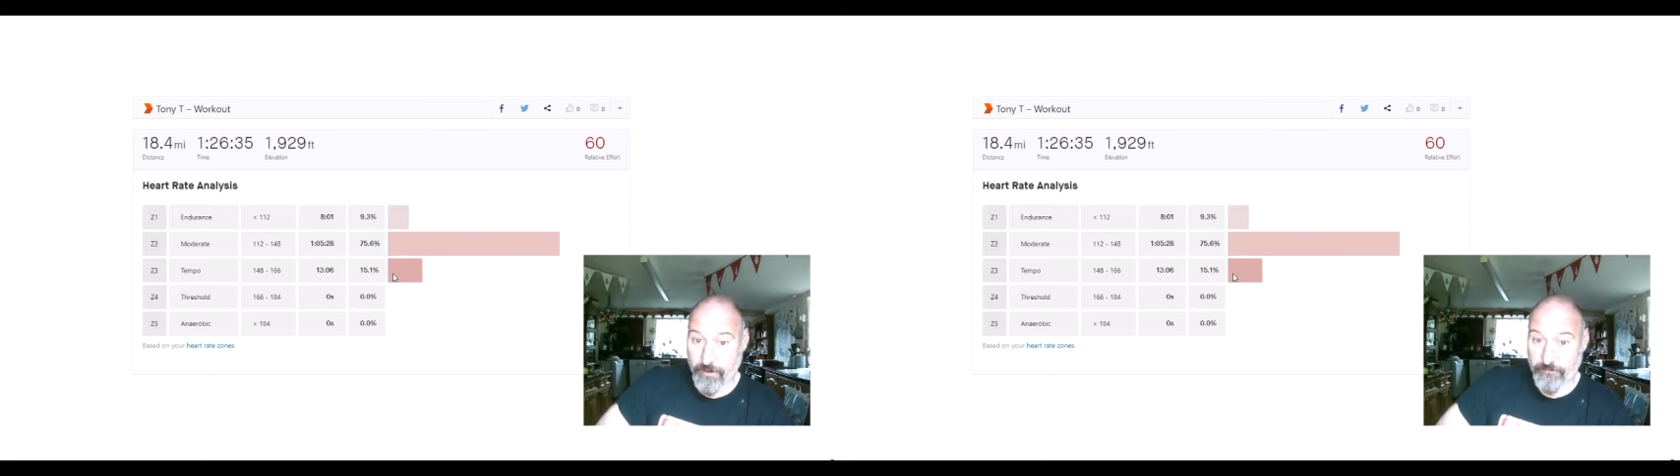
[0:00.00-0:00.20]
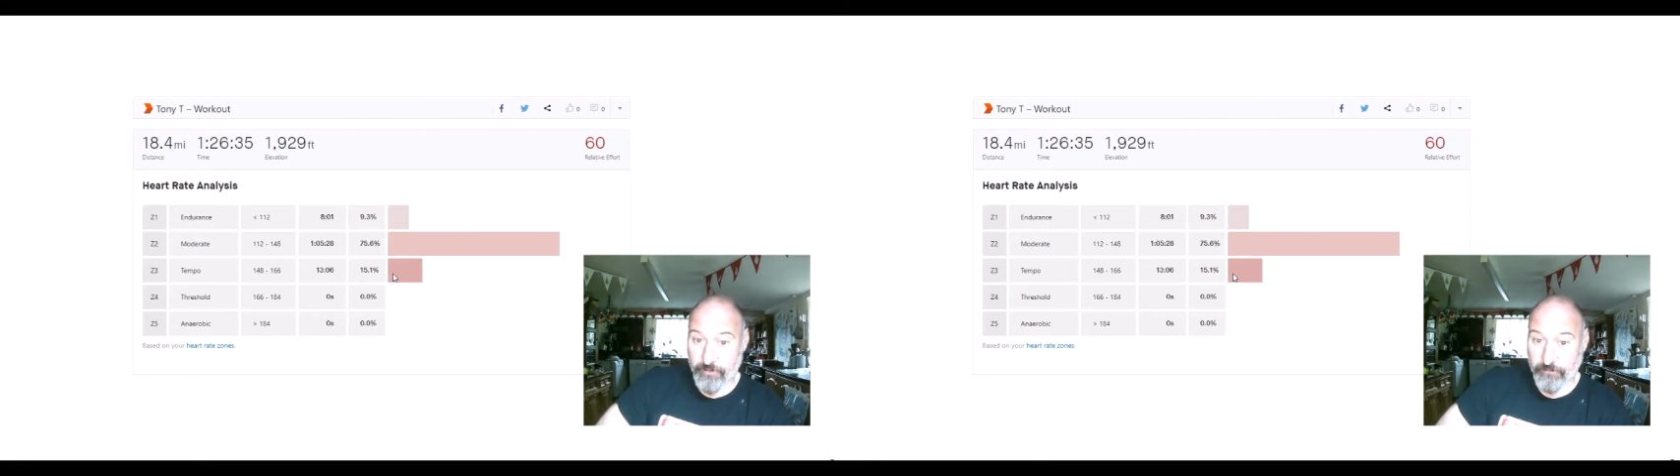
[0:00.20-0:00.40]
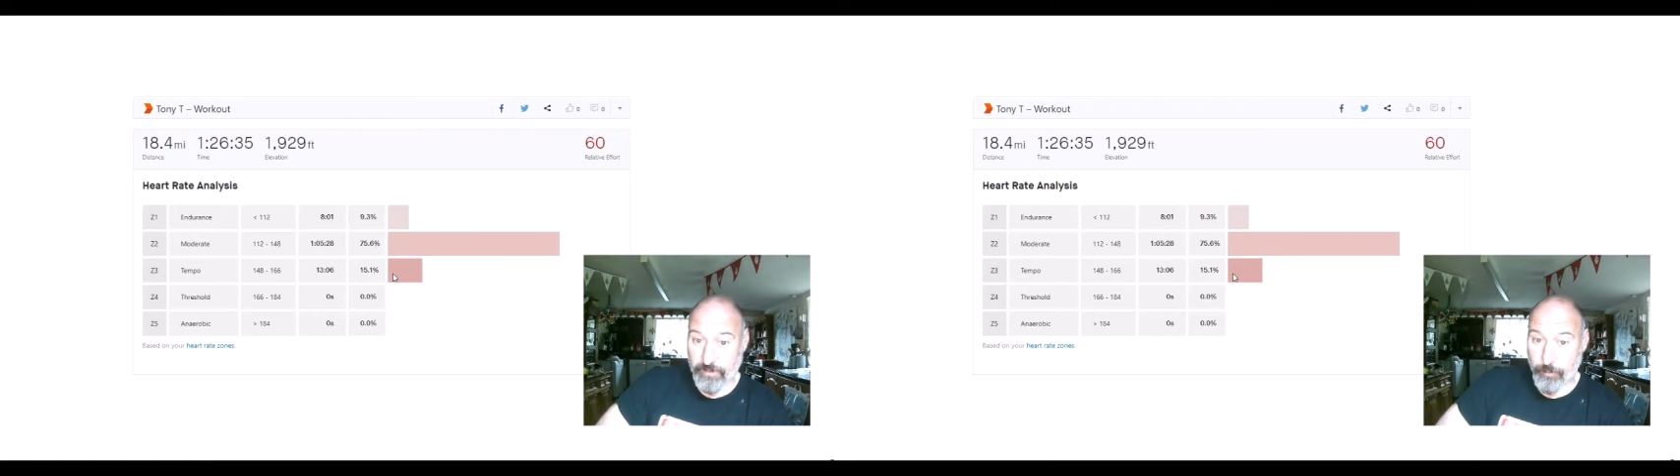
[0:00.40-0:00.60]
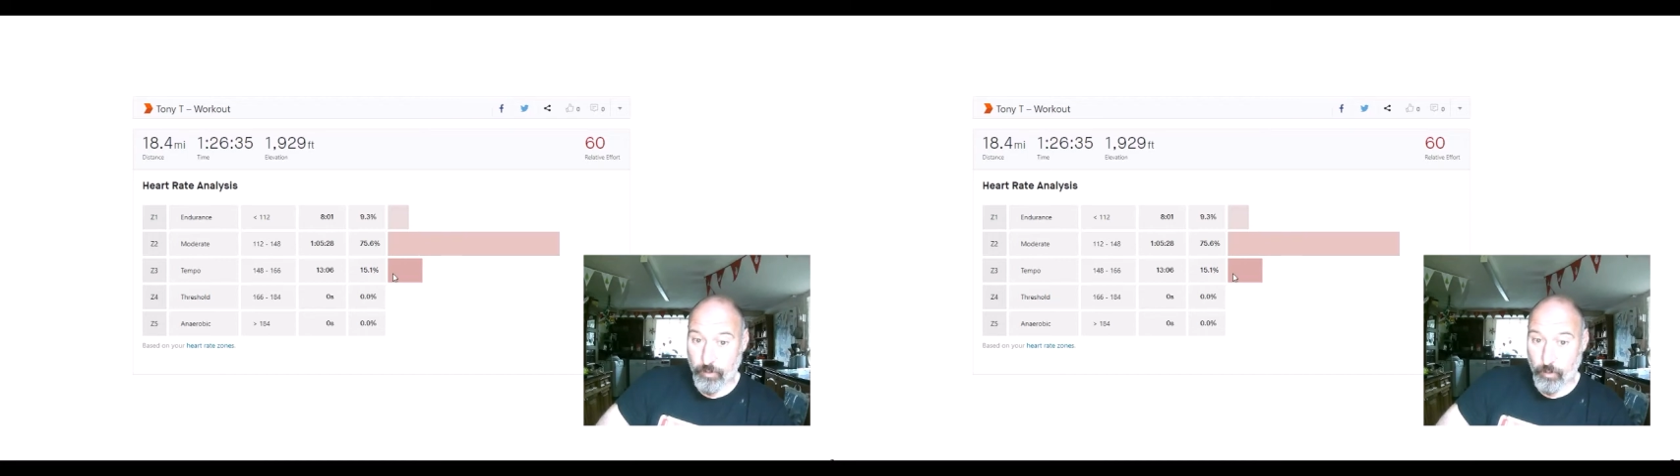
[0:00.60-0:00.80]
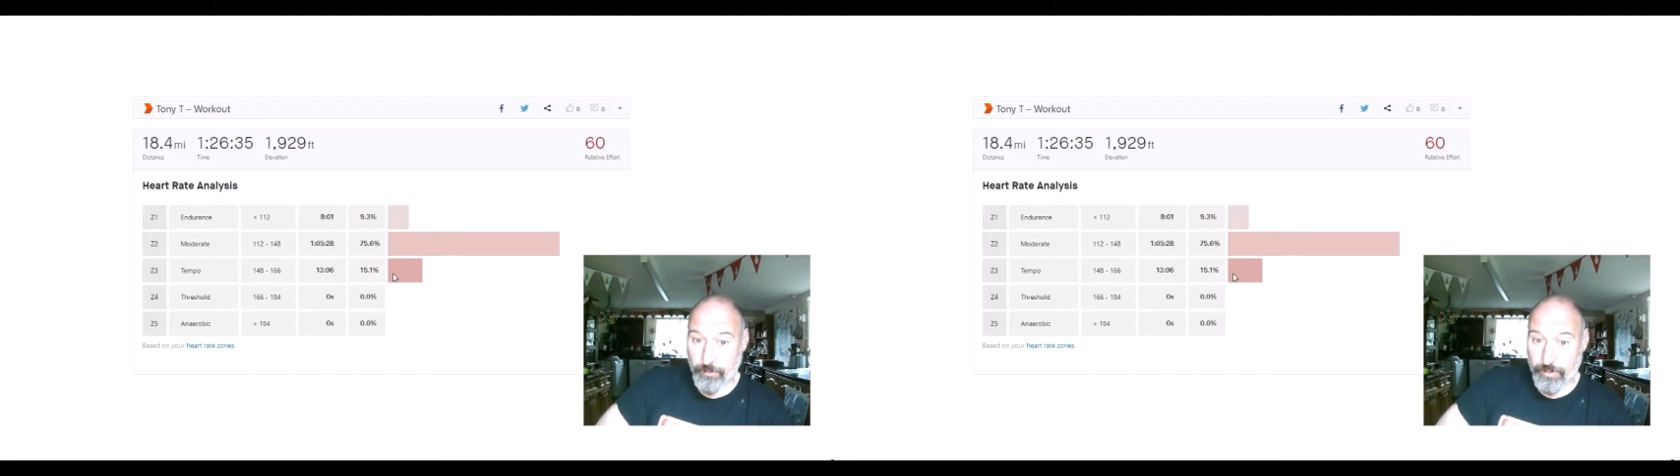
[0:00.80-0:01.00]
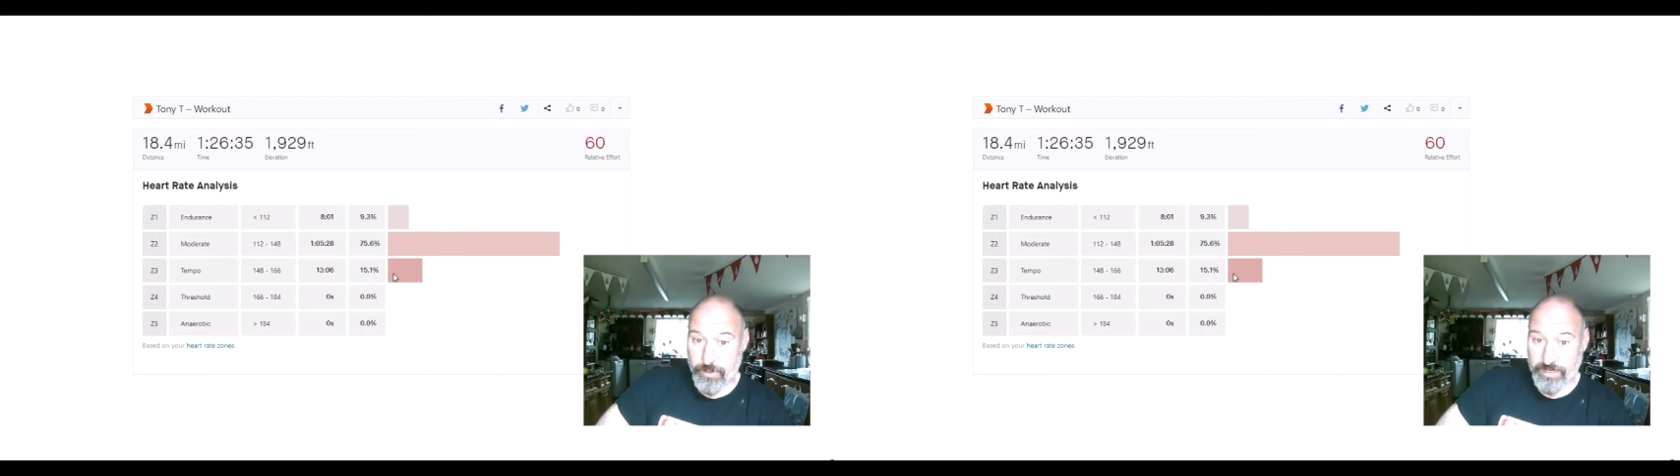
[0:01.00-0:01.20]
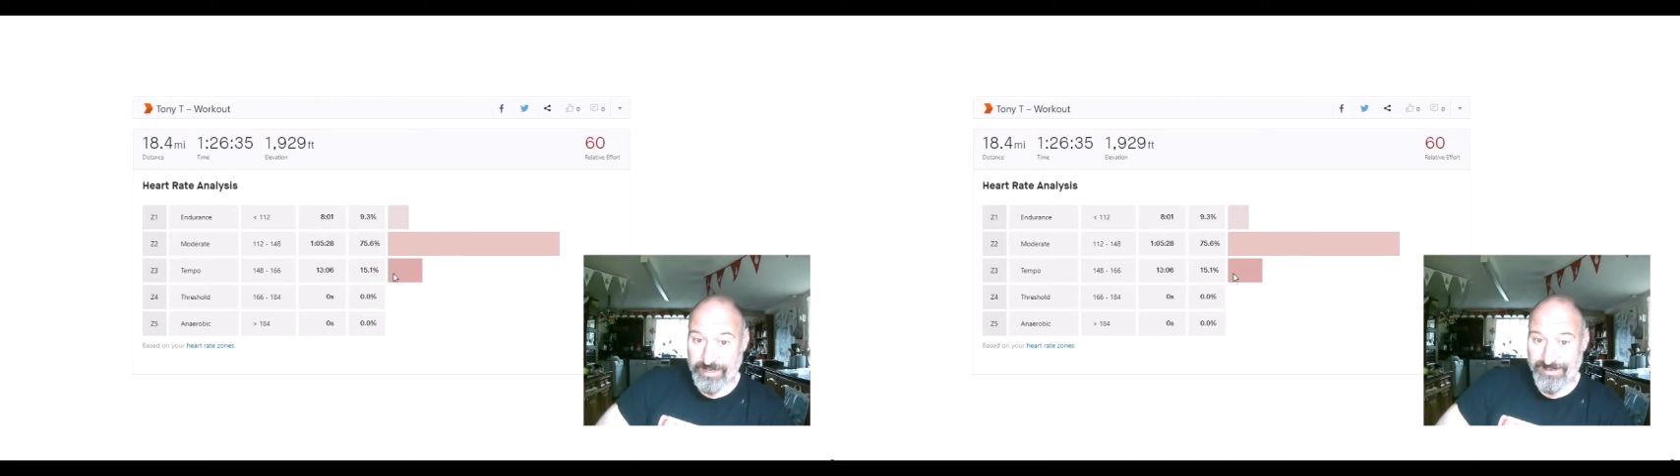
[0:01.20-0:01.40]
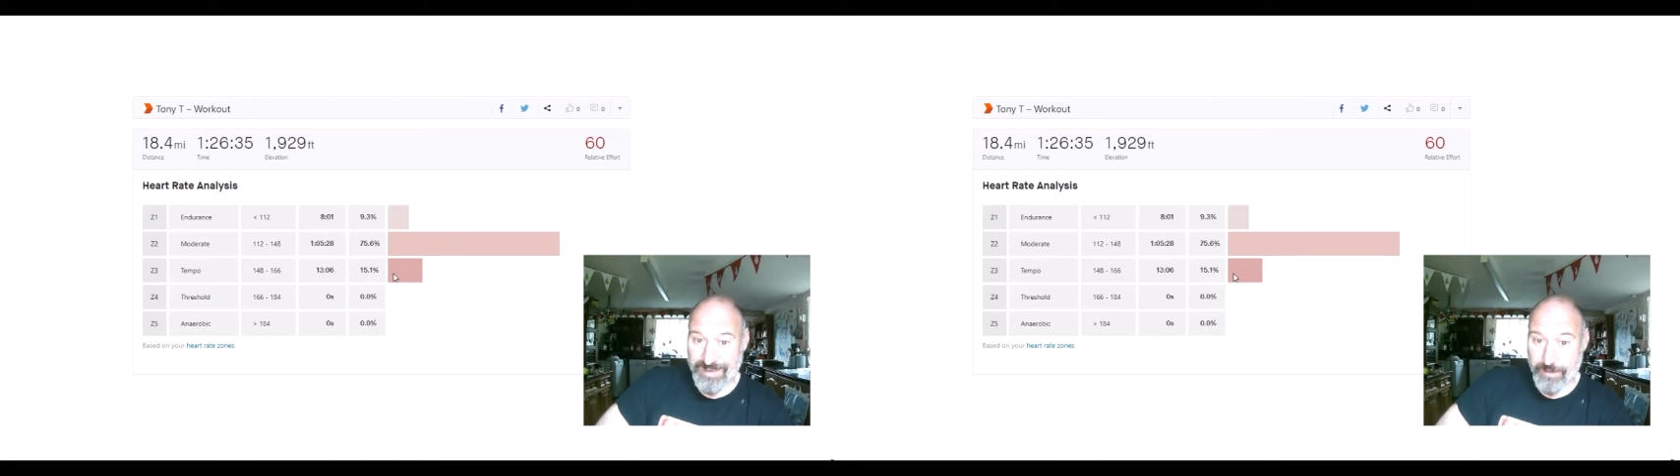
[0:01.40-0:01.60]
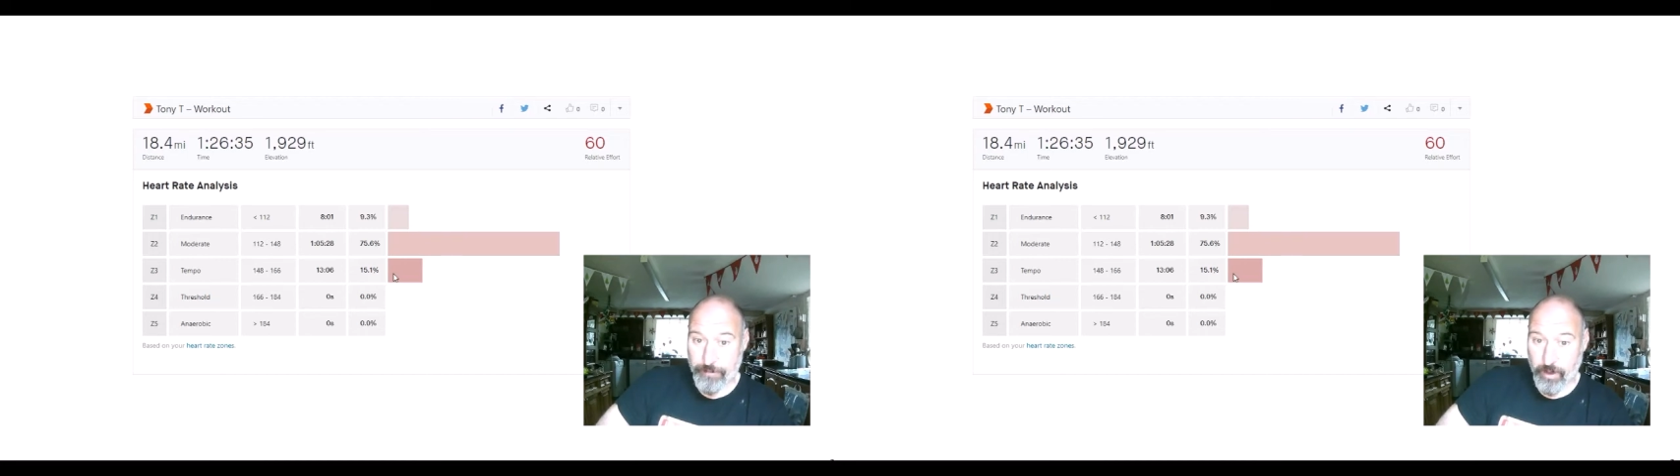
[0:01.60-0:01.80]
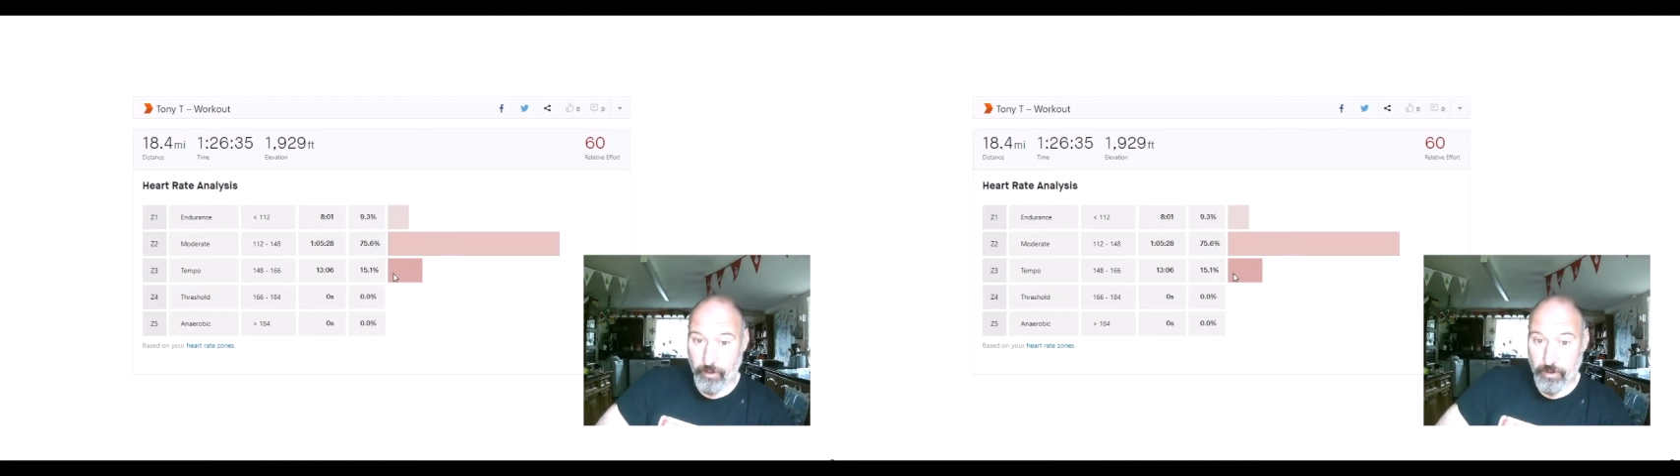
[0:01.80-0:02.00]
15.1% in
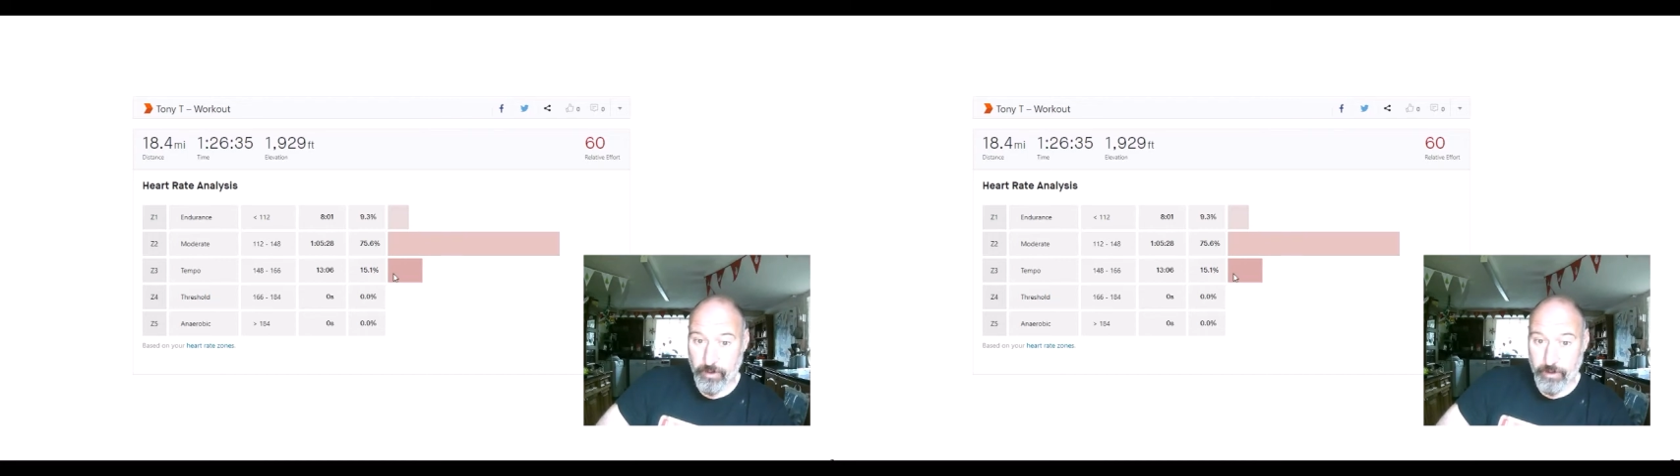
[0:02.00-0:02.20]
tempo.